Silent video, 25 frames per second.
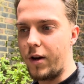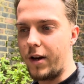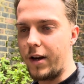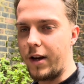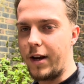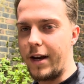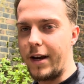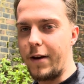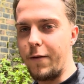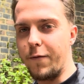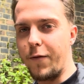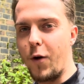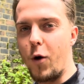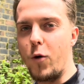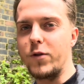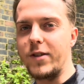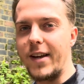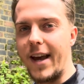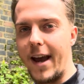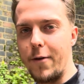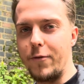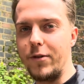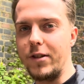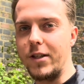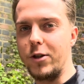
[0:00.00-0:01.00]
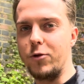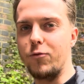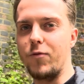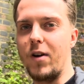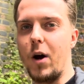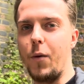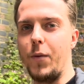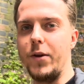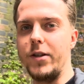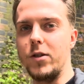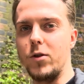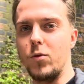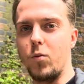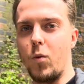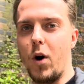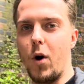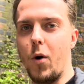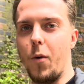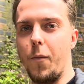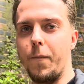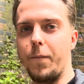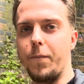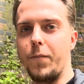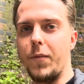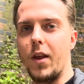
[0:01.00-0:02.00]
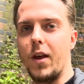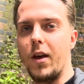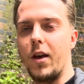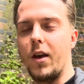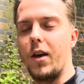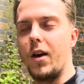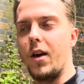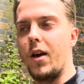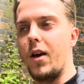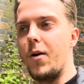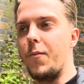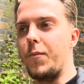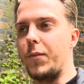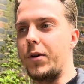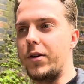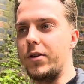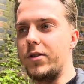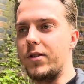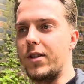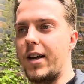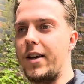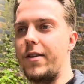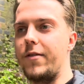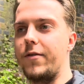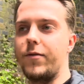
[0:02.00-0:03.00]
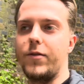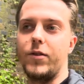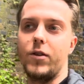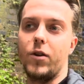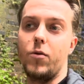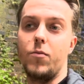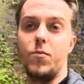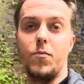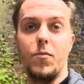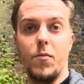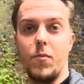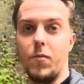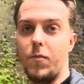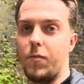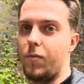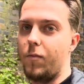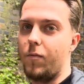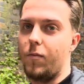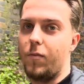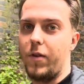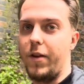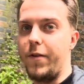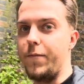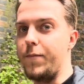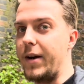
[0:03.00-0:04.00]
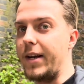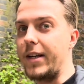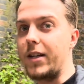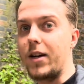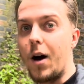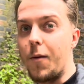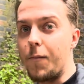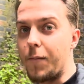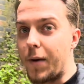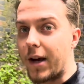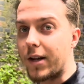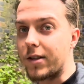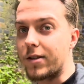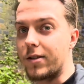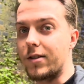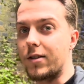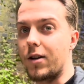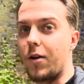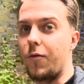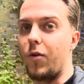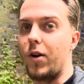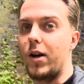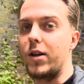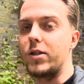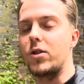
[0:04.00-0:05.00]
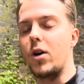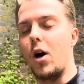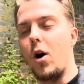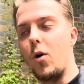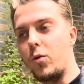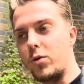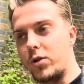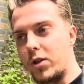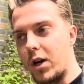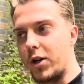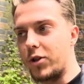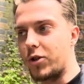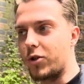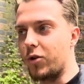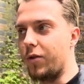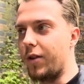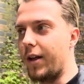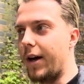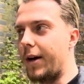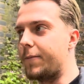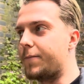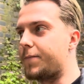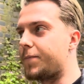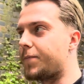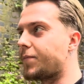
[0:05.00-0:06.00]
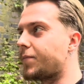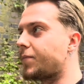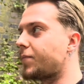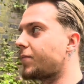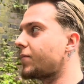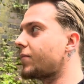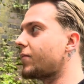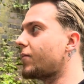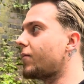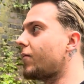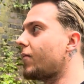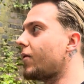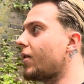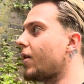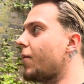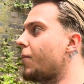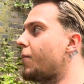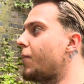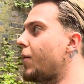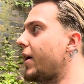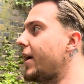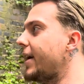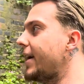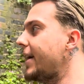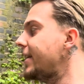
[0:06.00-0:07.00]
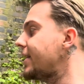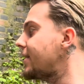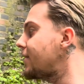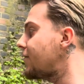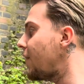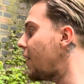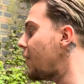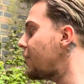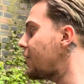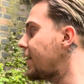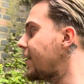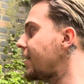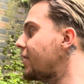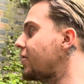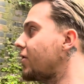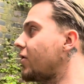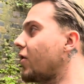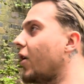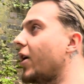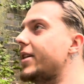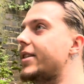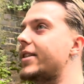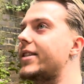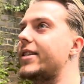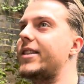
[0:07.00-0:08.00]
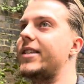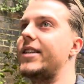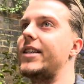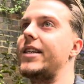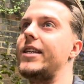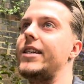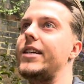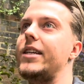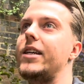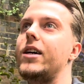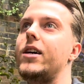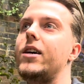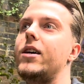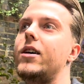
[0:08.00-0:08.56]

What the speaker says: it involves heritage railways as well, because they've, you know, they've made comebacks and stuff like that, so I will touch on that. But it is very nice to see